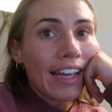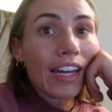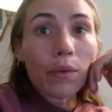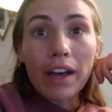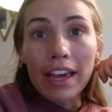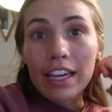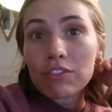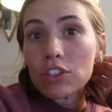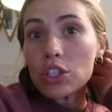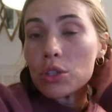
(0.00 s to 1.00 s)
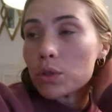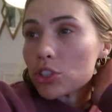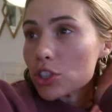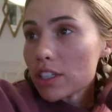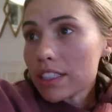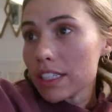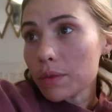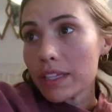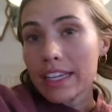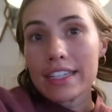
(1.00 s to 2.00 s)
anyway, if you are
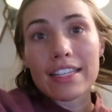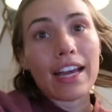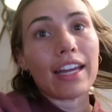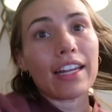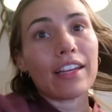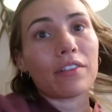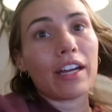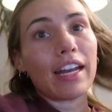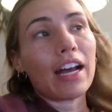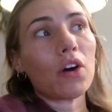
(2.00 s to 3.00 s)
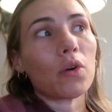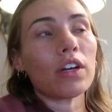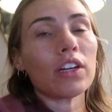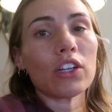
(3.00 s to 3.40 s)
struggling with anxiety right now,